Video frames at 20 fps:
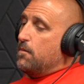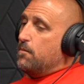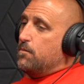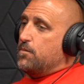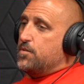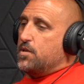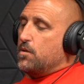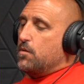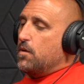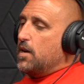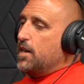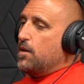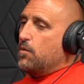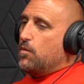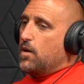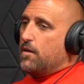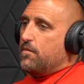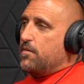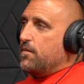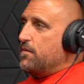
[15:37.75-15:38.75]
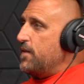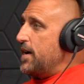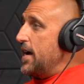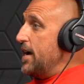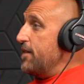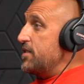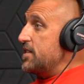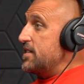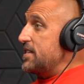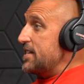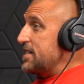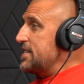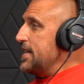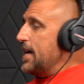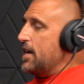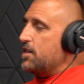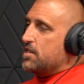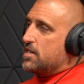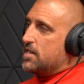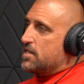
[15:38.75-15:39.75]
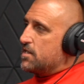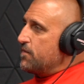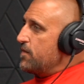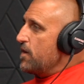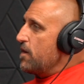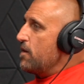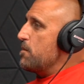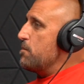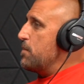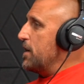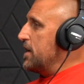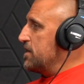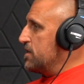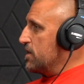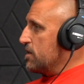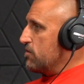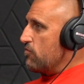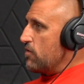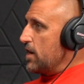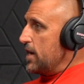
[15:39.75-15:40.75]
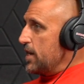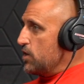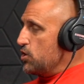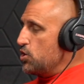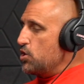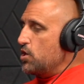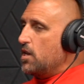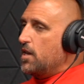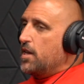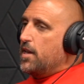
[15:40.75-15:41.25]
So anywhere from $5,000 to $6,000 is a very basic range.